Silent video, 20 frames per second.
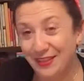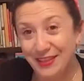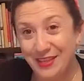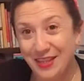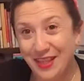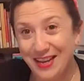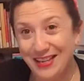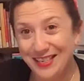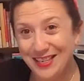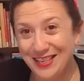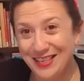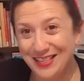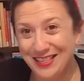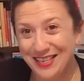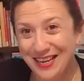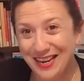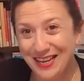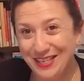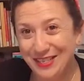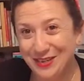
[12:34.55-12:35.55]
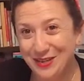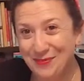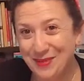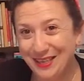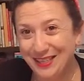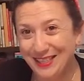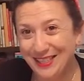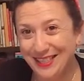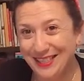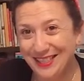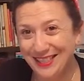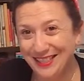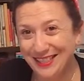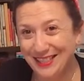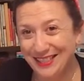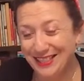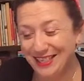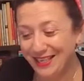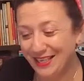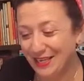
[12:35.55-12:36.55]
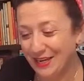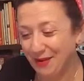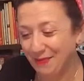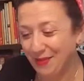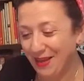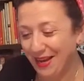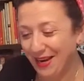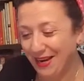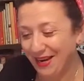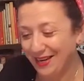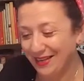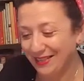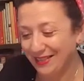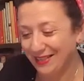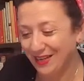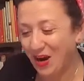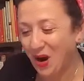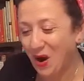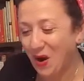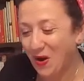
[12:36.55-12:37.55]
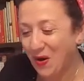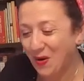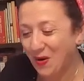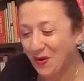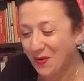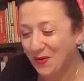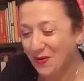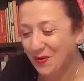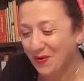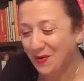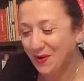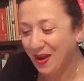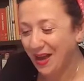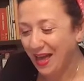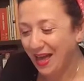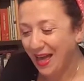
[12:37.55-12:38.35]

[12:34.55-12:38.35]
So that shouldn't take too much to just stitch up that last hole.